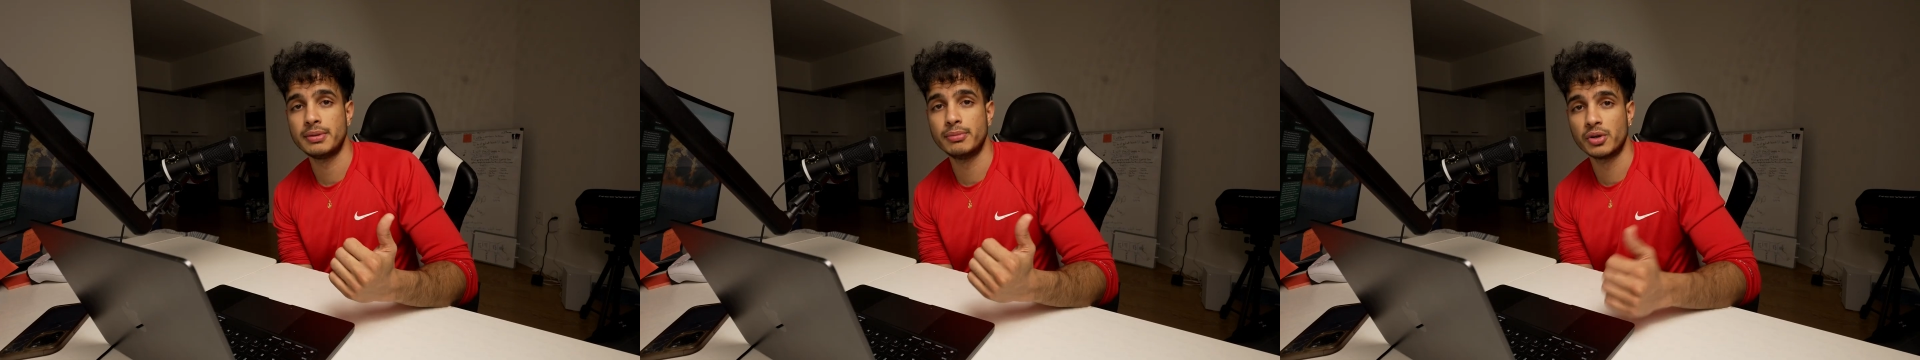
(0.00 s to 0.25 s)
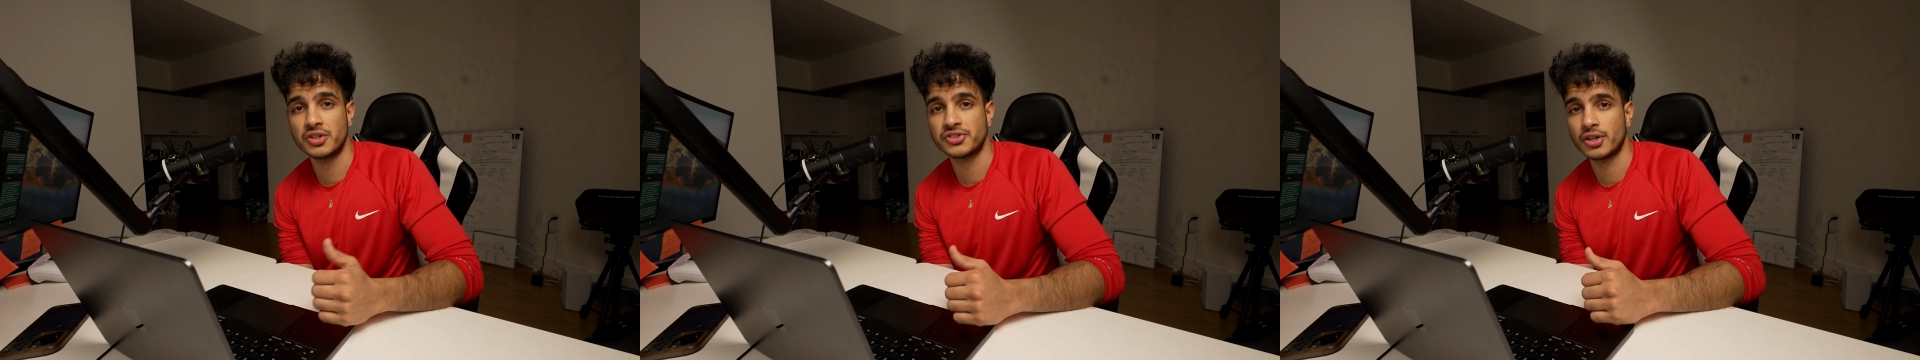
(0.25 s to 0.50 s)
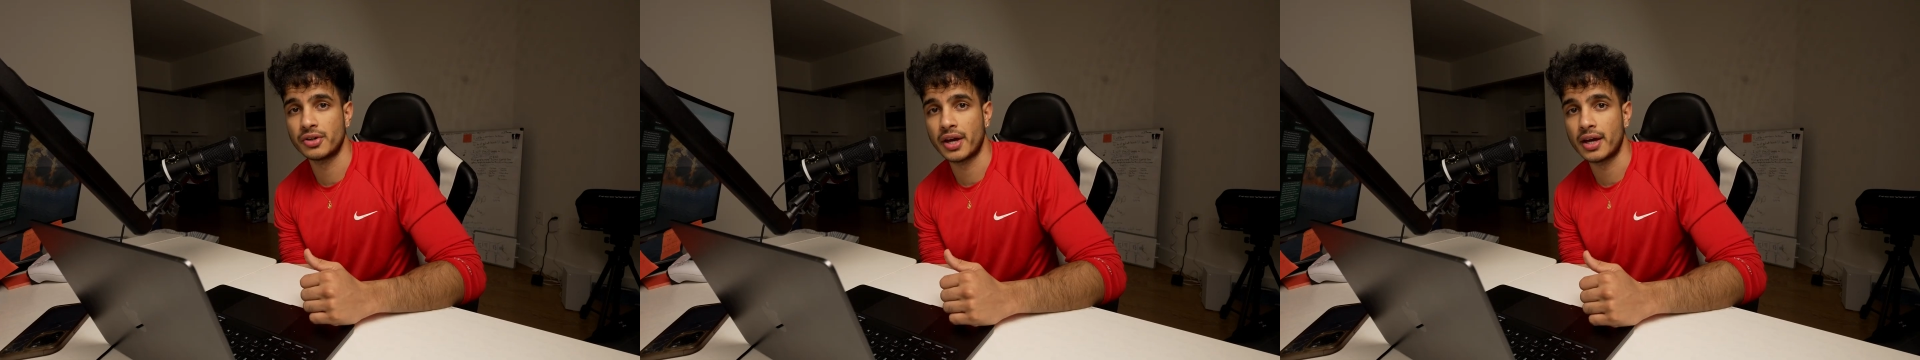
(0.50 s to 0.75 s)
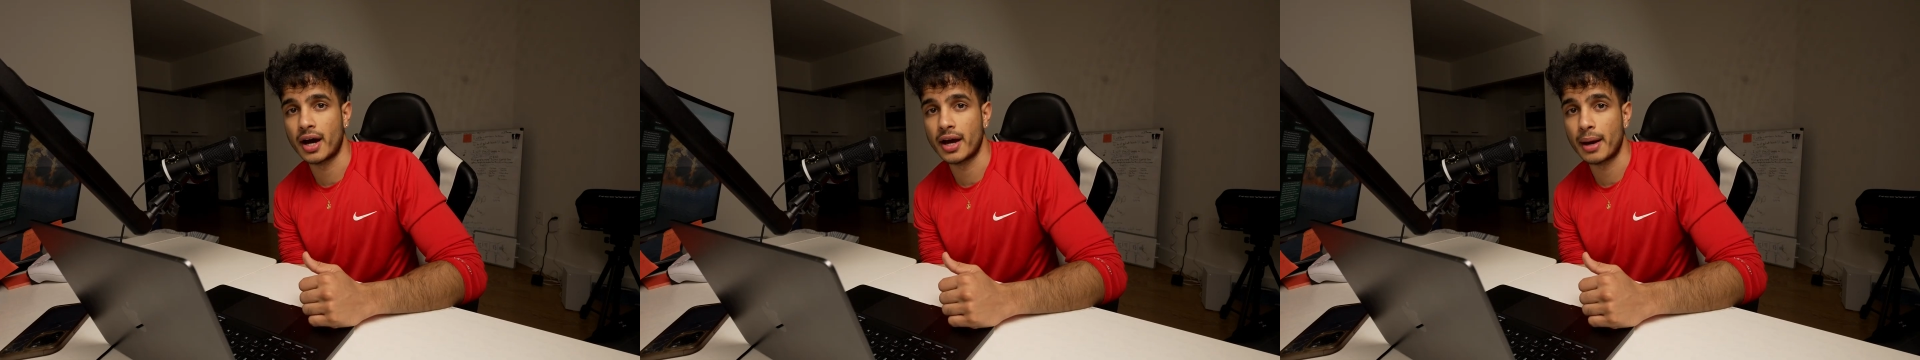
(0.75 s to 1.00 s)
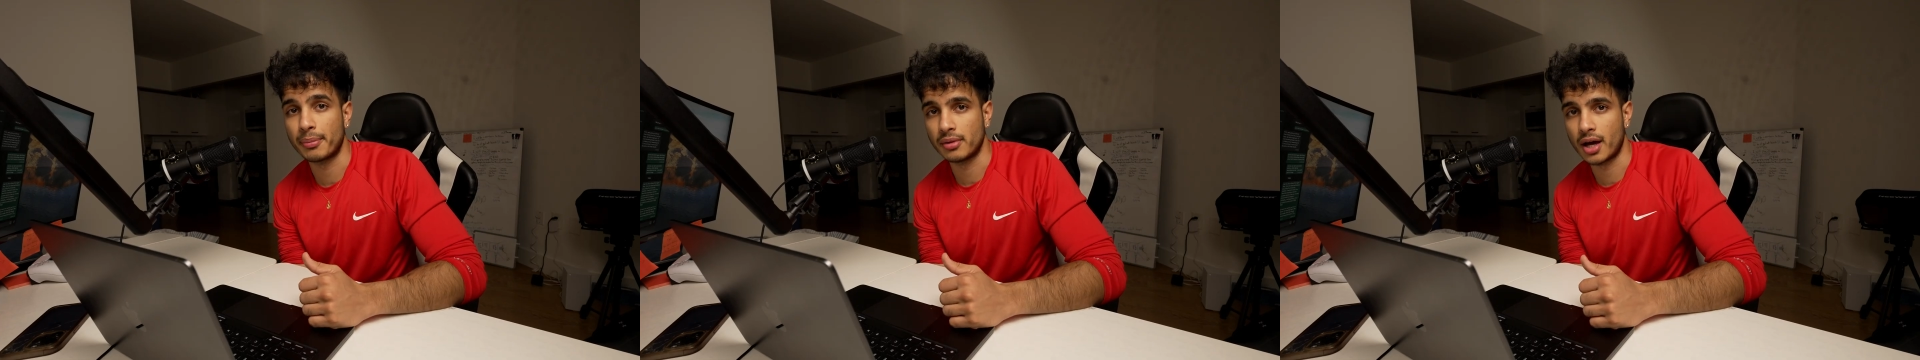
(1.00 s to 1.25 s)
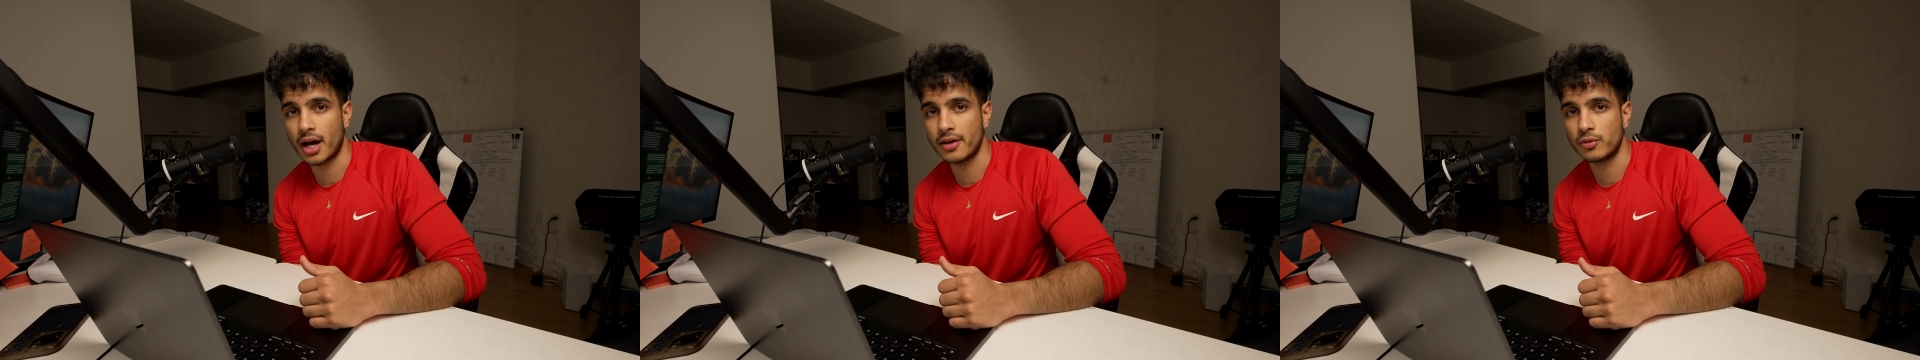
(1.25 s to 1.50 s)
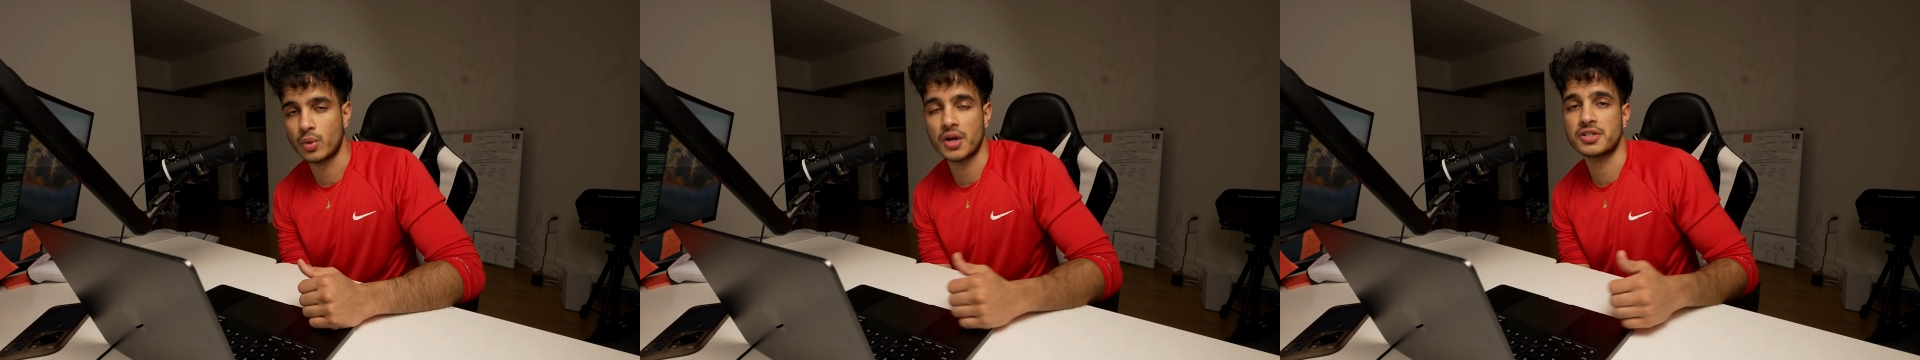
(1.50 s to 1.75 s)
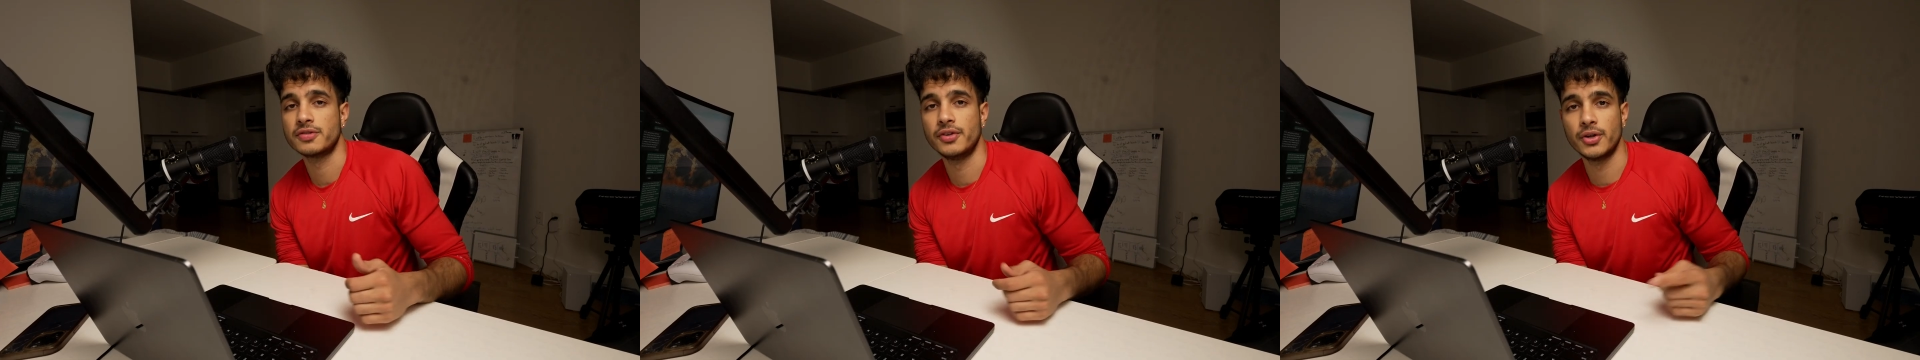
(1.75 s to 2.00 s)
build and sell an AI app live, watch
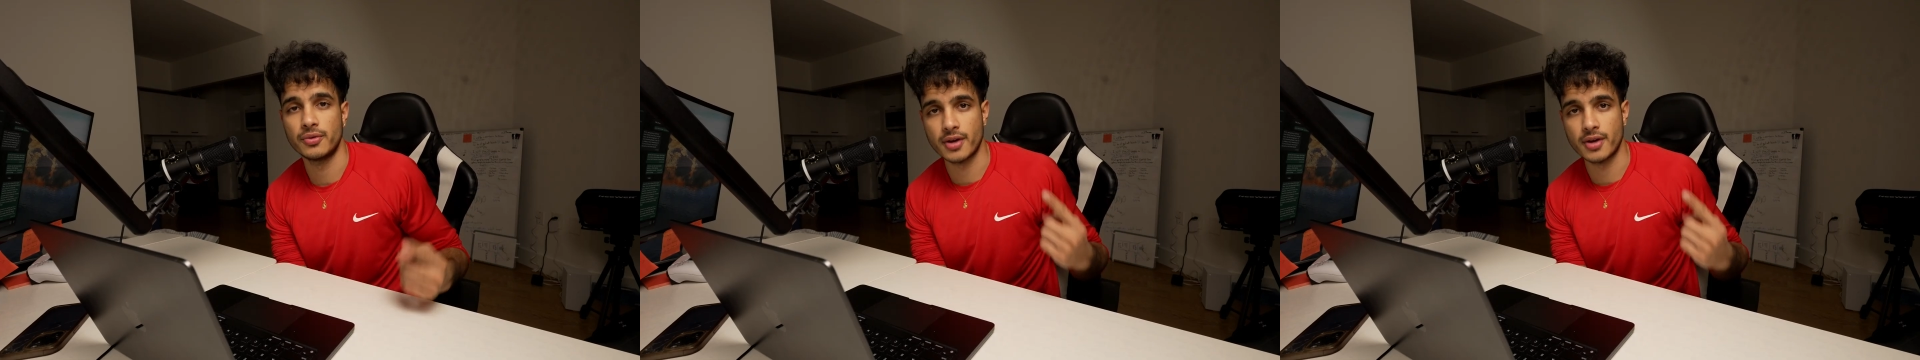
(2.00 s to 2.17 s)
this video